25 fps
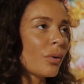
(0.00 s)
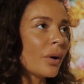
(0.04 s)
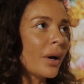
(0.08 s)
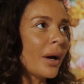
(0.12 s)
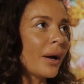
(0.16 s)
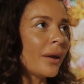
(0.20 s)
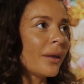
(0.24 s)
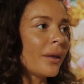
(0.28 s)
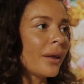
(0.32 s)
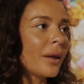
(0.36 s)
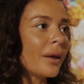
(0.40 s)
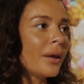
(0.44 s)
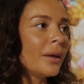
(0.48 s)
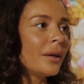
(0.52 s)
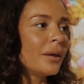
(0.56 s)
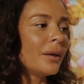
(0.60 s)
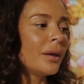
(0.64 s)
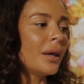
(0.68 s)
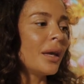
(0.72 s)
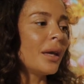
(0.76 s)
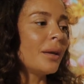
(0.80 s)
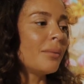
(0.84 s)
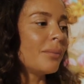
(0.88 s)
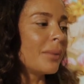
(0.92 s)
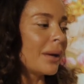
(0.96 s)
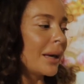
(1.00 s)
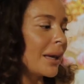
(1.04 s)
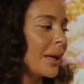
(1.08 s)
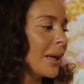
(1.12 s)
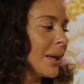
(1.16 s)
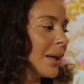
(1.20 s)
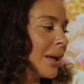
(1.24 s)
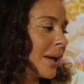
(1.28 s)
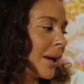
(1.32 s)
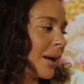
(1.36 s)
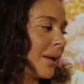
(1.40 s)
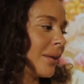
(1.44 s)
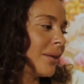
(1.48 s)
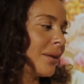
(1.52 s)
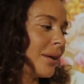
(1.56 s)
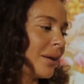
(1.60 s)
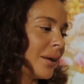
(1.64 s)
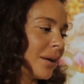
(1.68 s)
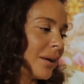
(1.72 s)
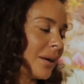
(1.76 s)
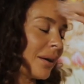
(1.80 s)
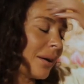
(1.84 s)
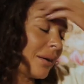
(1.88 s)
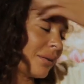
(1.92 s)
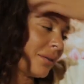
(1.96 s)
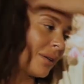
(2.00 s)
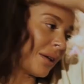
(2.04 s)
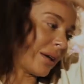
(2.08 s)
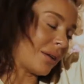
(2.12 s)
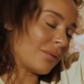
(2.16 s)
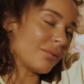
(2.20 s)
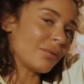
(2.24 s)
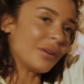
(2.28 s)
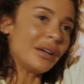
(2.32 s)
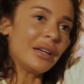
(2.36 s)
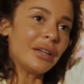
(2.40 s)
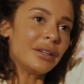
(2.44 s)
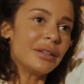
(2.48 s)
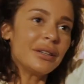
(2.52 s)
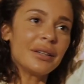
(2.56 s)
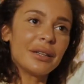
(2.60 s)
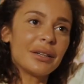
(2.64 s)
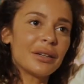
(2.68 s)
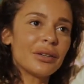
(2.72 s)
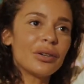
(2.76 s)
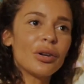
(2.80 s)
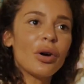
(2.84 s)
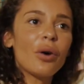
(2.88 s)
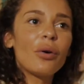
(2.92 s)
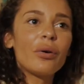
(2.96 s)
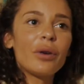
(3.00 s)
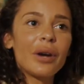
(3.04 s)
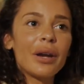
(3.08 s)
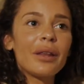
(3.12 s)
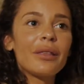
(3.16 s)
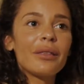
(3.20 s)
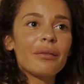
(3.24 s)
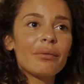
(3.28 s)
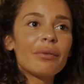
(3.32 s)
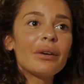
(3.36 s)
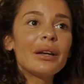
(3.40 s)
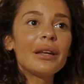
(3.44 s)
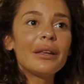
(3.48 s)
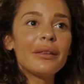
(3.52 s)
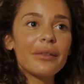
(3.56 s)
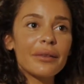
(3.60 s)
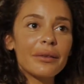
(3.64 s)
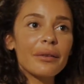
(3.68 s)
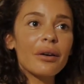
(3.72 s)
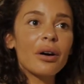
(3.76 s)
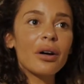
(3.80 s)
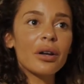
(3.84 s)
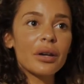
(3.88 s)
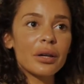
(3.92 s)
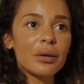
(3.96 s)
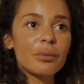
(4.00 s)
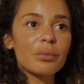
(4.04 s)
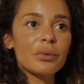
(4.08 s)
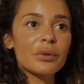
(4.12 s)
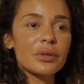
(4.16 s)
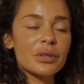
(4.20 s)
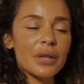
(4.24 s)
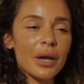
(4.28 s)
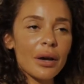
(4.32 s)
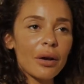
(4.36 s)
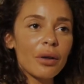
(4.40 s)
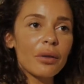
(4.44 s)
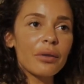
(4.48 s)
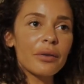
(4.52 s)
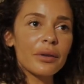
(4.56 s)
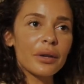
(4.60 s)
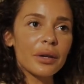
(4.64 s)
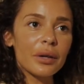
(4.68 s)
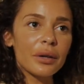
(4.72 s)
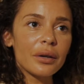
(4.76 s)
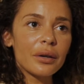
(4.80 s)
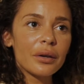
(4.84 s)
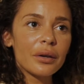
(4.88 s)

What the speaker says: in the beginning, I think they really didn't know. They really thought it was healthy.